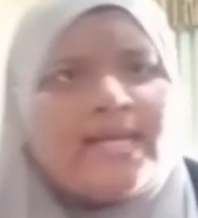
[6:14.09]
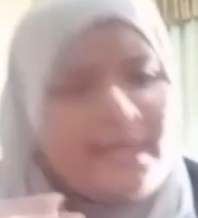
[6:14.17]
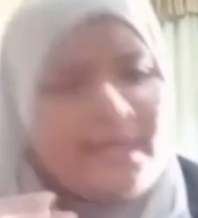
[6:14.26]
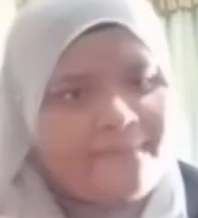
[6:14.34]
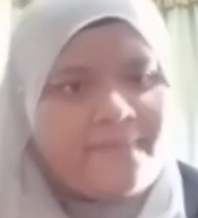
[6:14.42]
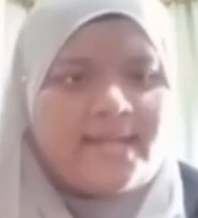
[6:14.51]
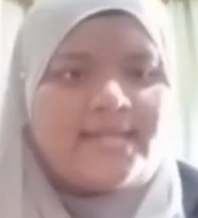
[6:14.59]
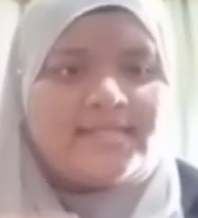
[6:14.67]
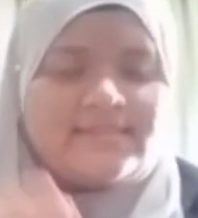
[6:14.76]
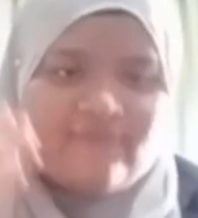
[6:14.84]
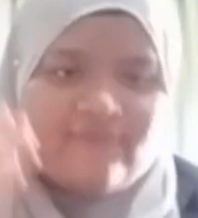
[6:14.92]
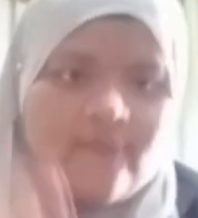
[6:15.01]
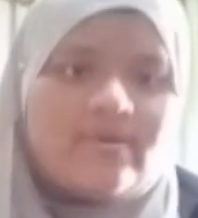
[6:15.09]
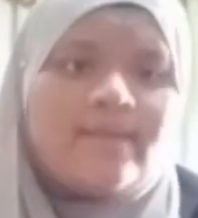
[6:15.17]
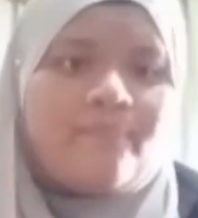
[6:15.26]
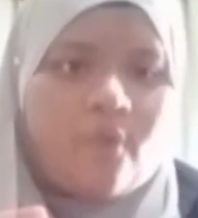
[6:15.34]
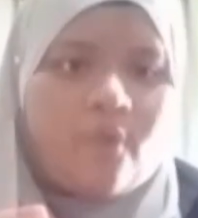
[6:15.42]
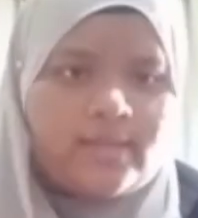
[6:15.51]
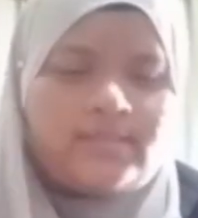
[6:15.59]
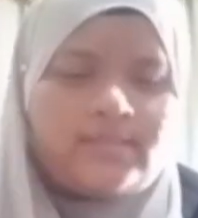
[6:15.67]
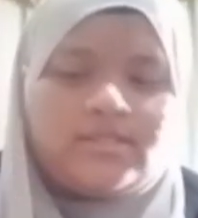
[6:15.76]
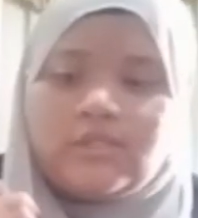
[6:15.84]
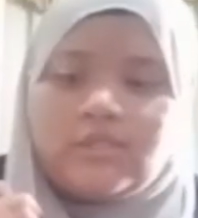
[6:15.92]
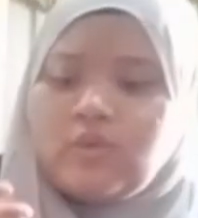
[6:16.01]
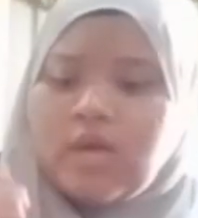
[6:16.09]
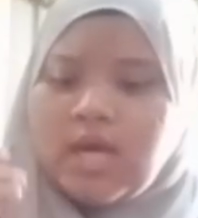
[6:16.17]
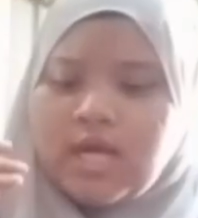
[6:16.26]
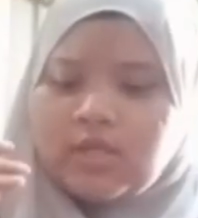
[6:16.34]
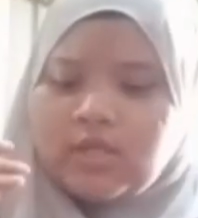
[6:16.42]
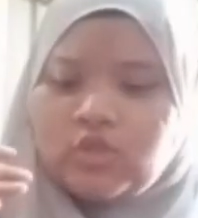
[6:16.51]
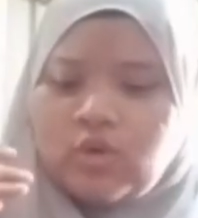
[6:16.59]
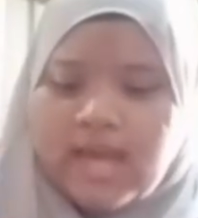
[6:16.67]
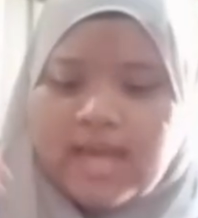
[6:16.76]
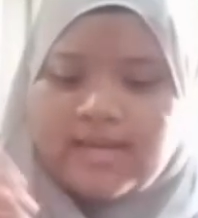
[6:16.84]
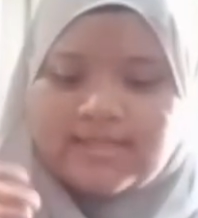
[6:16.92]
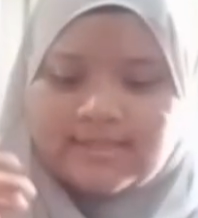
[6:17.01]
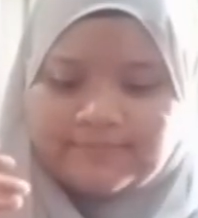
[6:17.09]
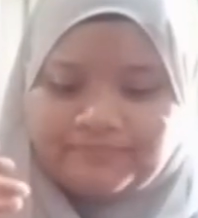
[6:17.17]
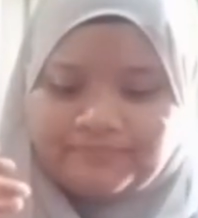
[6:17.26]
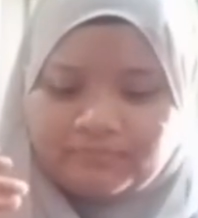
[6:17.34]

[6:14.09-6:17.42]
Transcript: Campaign is very important to let us